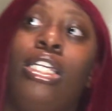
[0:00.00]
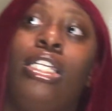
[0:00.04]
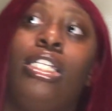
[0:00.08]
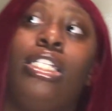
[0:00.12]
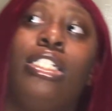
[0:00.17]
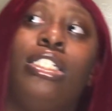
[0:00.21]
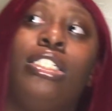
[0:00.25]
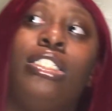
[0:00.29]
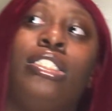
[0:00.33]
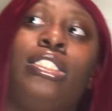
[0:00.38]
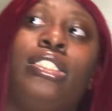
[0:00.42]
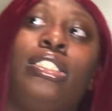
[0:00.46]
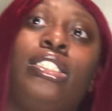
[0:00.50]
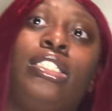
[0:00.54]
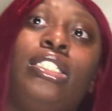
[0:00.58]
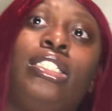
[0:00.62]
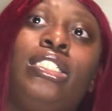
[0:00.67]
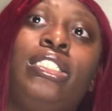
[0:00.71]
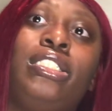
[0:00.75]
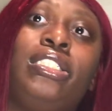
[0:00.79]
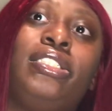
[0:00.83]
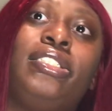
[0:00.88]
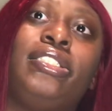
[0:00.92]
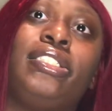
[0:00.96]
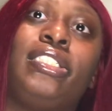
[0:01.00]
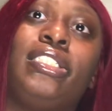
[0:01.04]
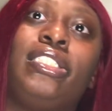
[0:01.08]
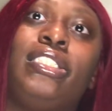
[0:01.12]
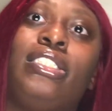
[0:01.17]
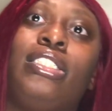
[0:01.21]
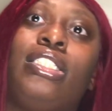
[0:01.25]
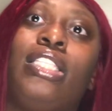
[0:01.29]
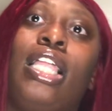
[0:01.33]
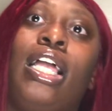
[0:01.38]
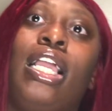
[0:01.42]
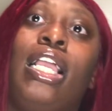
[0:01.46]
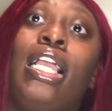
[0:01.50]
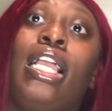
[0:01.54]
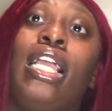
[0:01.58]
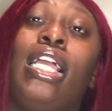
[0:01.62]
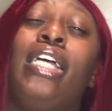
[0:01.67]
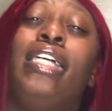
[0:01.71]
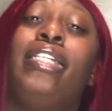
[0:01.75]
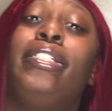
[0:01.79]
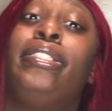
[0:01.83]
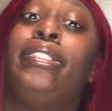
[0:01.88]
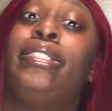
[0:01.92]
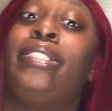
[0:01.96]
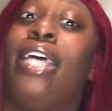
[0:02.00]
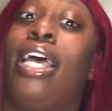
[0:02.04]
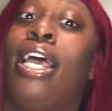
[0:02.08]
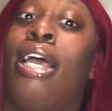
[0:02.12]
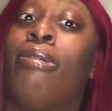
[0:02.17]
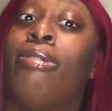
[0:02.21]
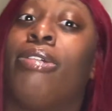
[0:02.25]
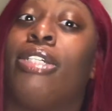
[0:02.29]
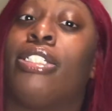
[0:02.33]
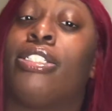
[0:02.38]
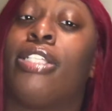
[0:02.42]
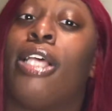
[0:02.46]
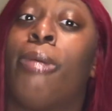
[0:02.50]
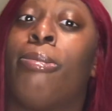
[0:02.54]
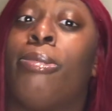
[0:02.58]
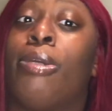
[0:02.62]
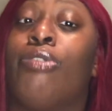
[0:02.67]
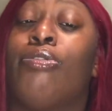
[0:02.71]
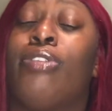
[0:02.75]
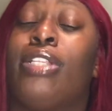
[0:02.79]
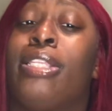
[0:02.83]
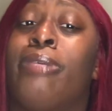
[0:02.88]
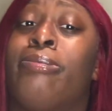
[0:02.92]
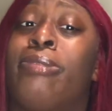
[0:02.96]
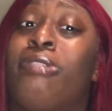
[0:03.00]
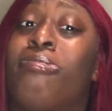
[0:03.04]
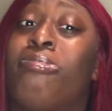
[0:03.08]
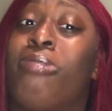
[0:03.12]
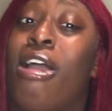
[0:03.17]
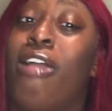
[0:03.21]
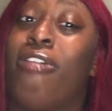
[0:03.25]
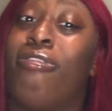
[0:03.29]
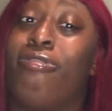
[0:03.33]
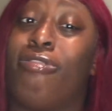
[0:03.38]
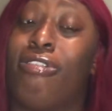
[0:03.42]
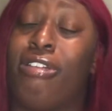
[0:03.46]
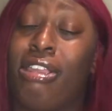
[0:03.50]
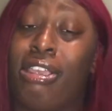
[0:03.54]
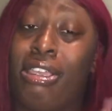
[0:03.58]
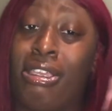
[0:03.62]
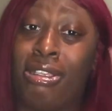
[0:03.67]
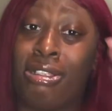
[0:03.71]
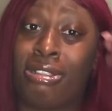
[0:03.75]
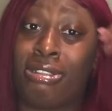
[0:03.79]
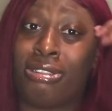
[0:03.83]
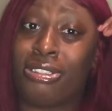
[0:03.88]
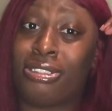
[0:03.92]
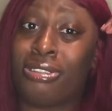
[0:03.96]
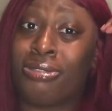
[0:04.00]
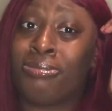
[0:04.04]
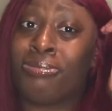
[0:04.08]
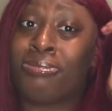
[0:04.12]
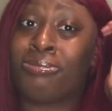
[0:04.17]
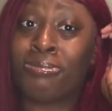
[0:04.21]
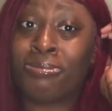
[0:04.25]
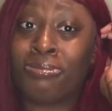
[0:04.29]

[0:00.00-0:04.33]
And it's just like, it's sad because I'm gonna really miss my friends.